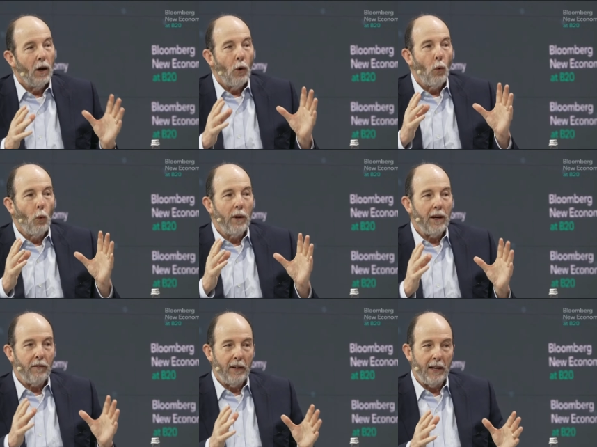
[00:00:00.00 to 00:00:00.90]
we
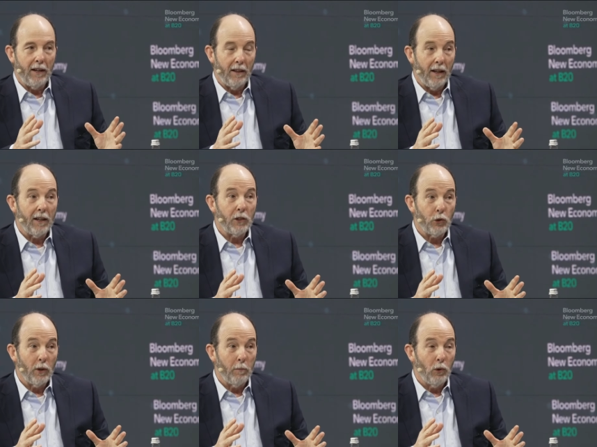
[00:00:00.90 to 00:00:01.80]
have had a lot of
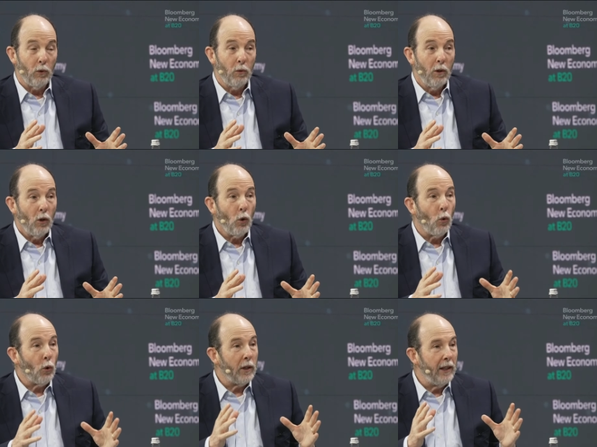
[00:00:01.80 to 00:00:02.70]
trouble
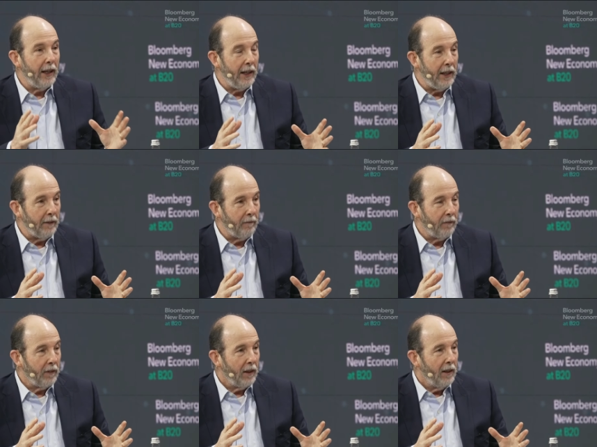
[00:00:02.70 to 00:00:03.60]
coordinating
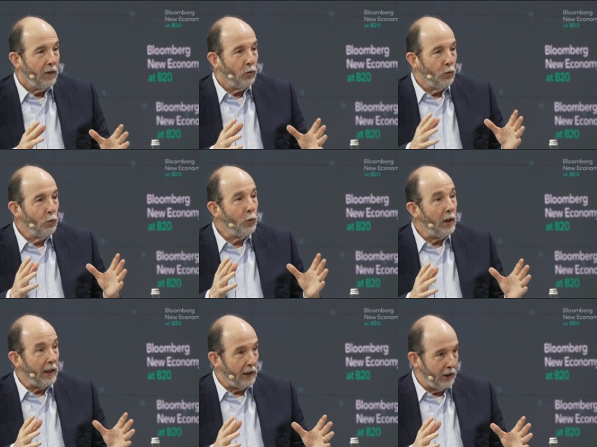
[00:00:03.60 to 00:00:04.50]
to do
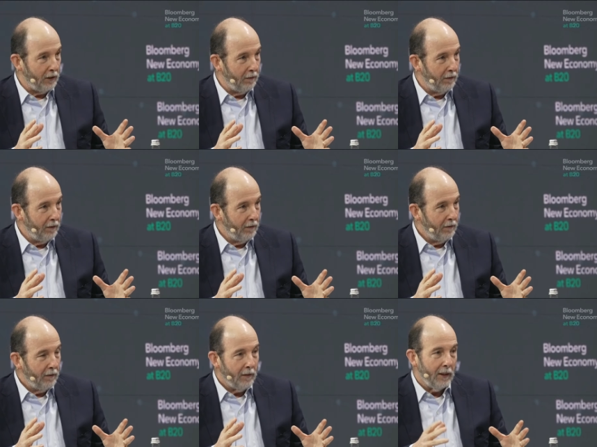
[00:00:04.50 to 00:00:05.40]
things.
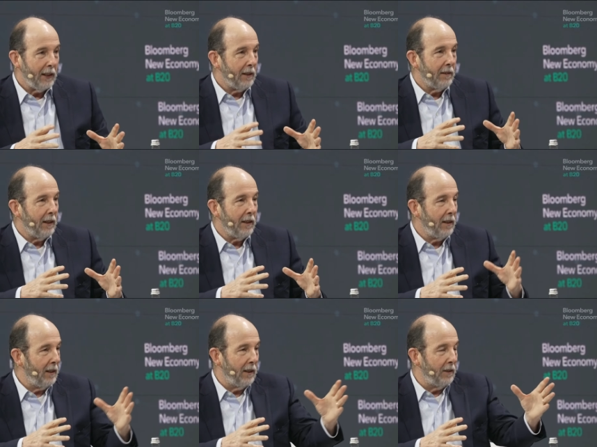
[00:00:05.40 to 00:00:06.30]
Like take
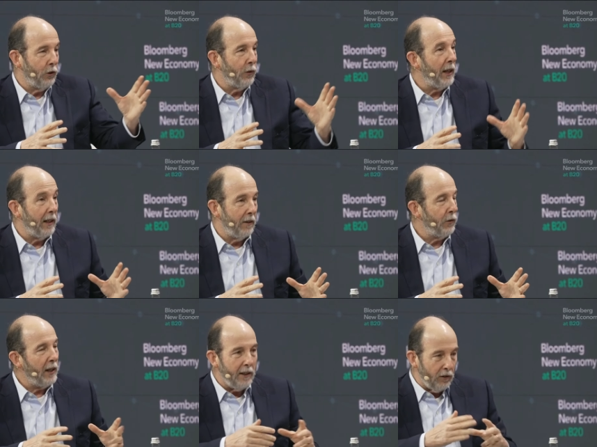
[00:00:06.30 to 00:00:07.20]
trade.
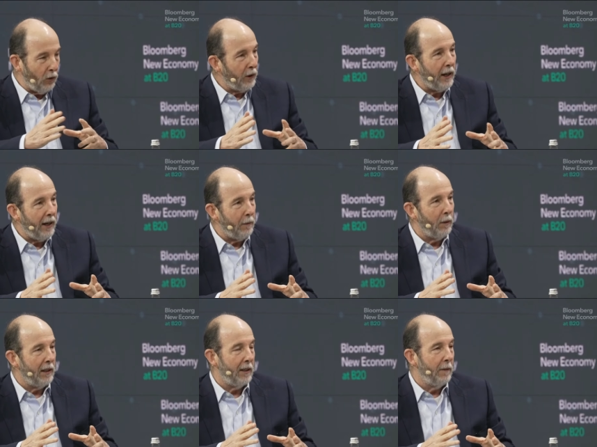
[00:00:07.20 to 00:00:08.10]
Trade is okay,
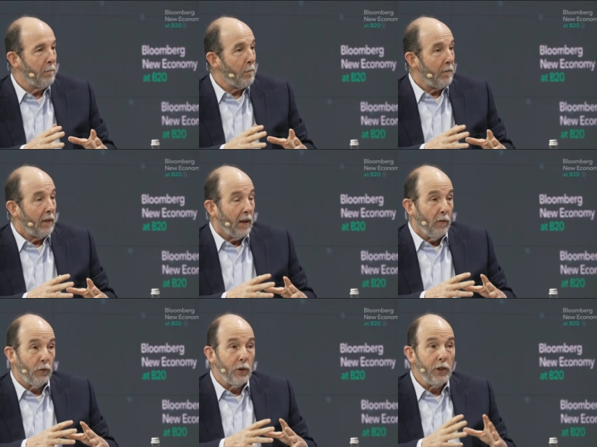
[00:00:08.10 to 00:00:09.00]
but
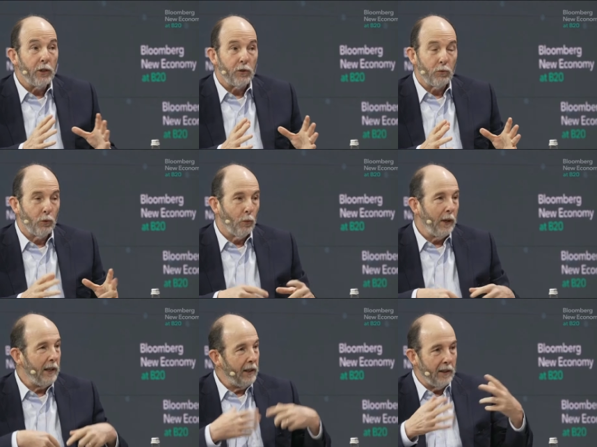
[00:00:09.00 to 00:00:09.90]
for years we're
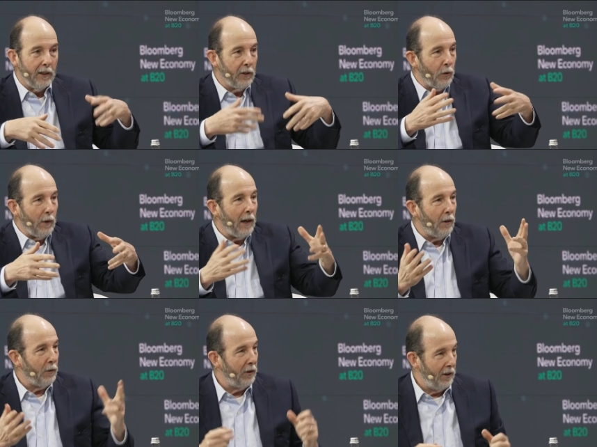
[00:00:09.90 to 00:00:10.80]
waiting another
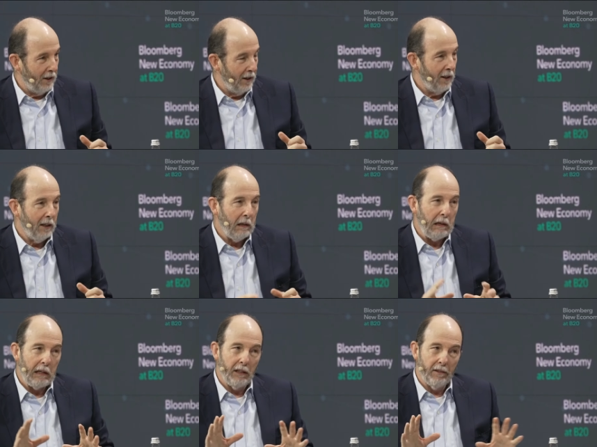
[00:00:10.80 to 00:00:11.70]
round,
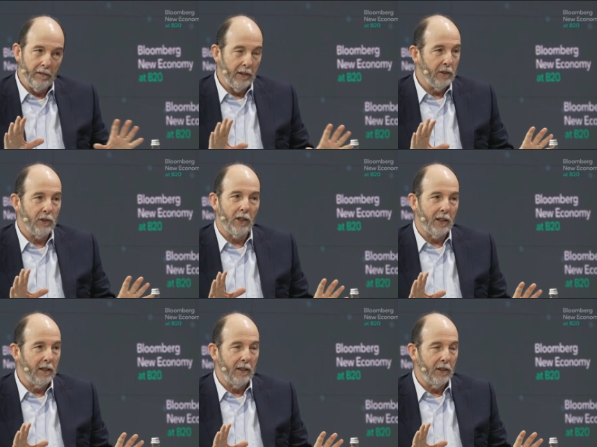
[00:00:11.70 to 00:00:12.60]
and it's not
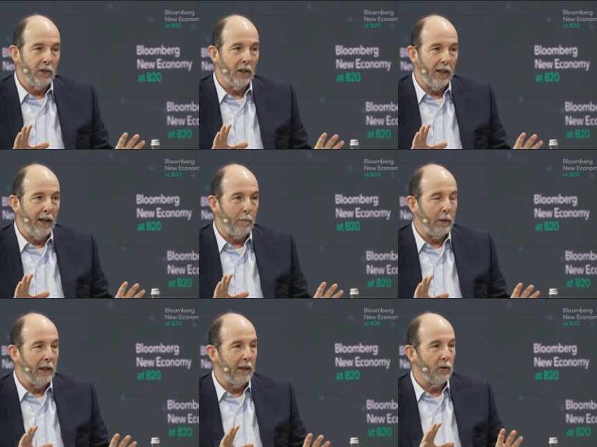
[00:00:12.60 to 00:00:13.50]

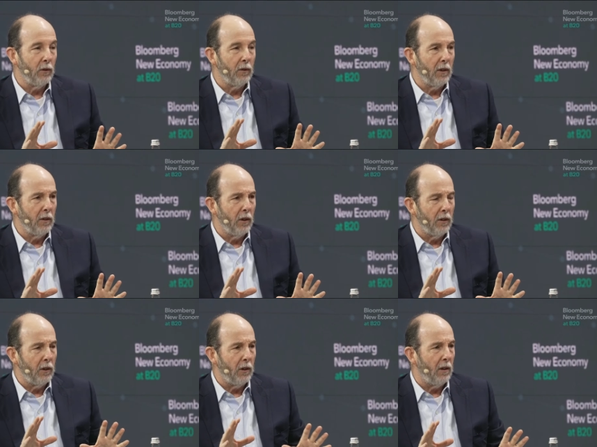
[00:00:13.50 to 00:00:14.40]
happening. So
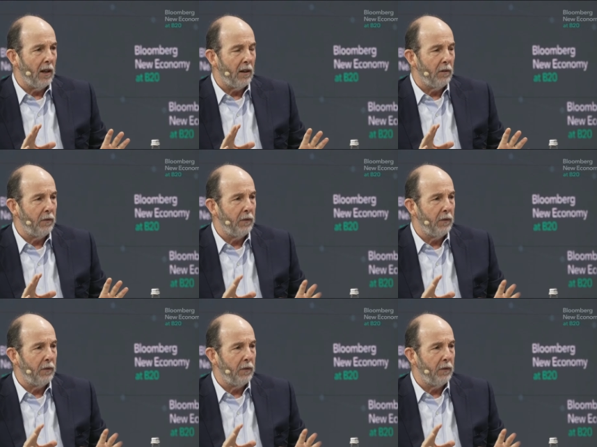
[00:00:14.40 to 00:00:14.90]
there are a lot of